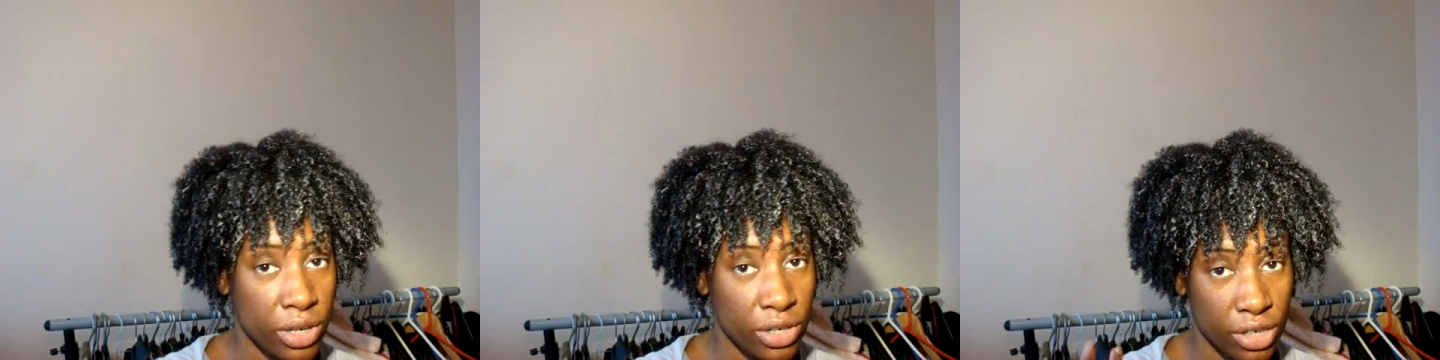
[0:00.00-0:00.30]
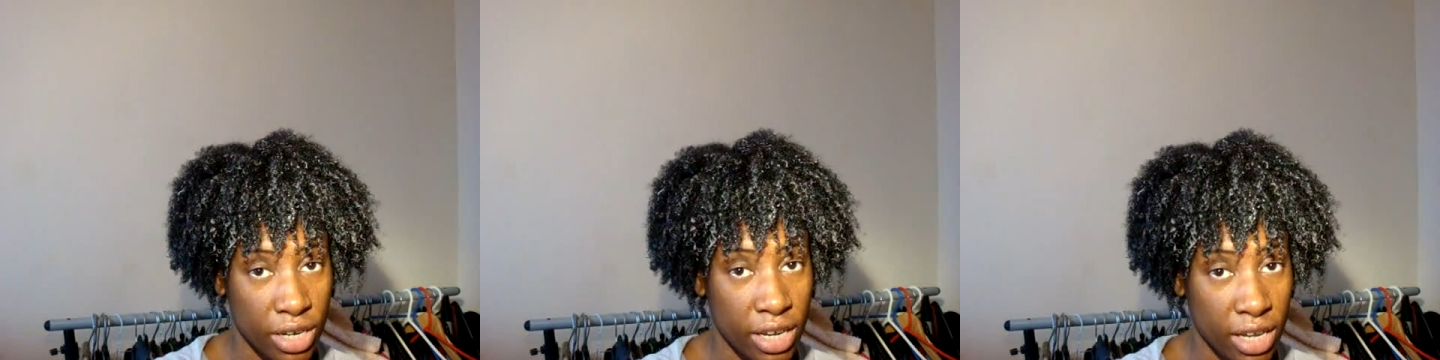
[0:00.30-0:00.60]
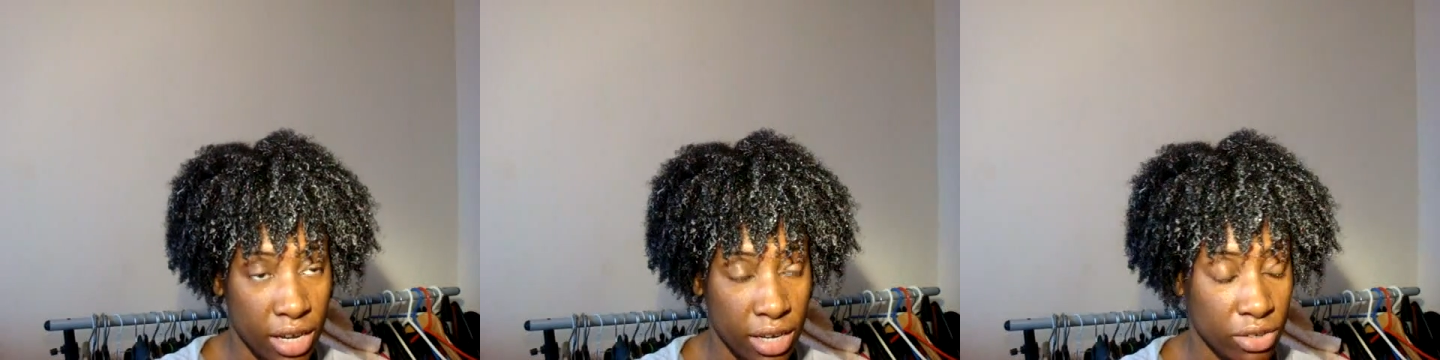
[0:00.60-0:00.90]
which
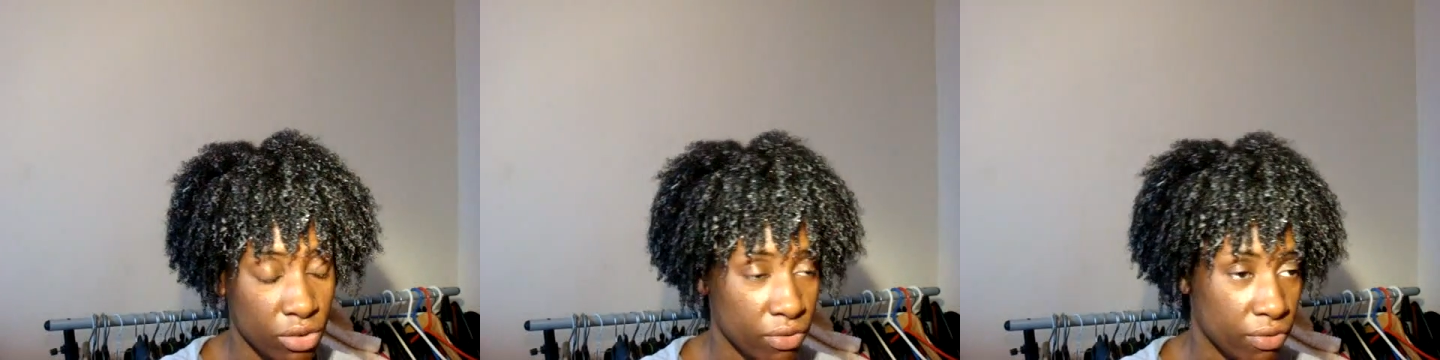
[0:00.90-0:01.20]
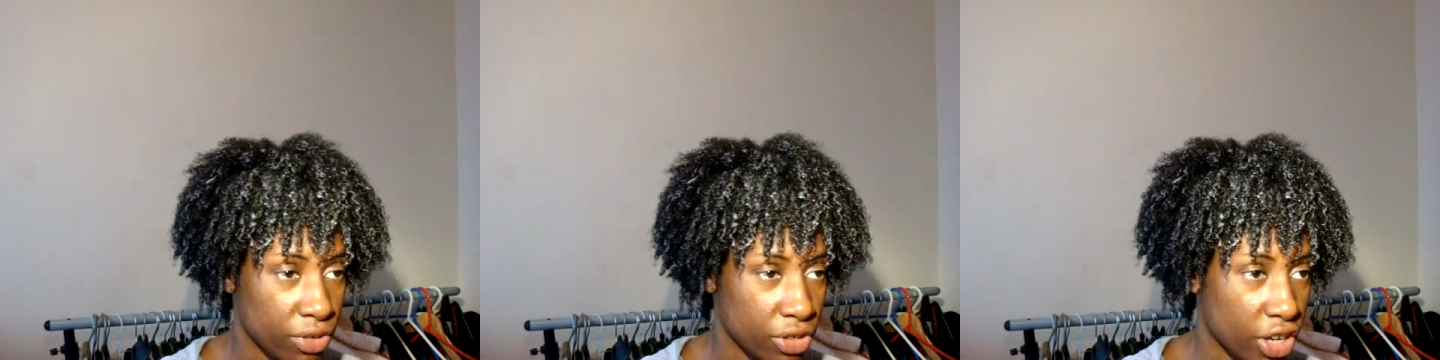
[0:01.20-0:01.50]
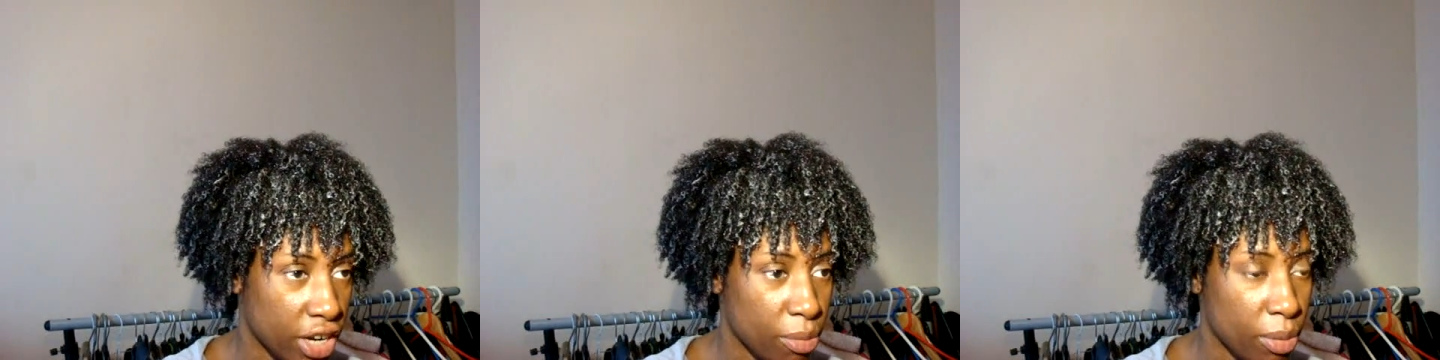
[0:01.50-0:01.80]
again sort of
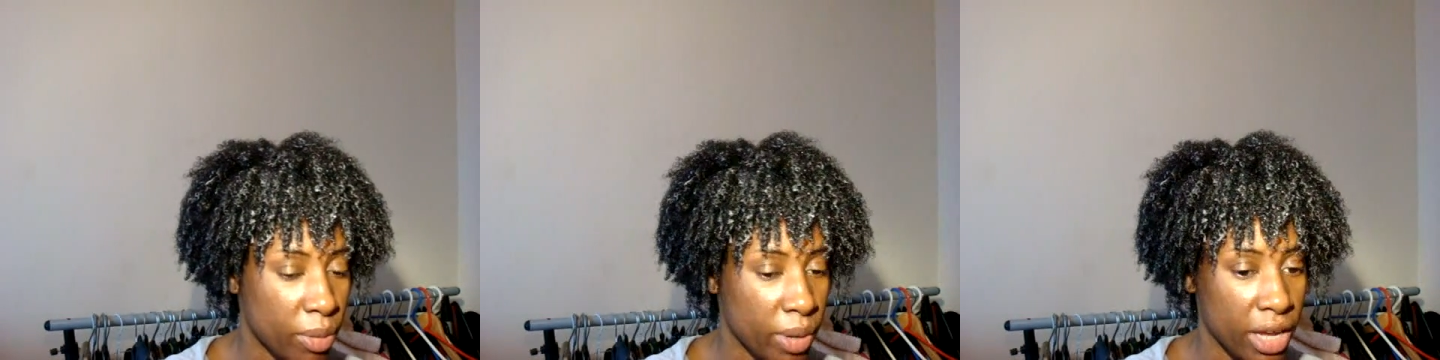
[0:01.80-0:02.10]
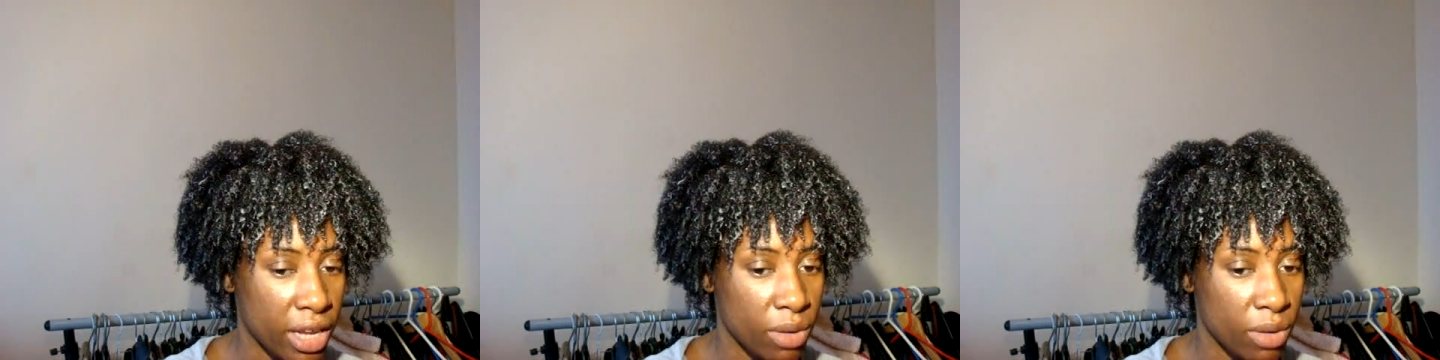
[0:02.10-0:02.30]
shook it up a bit,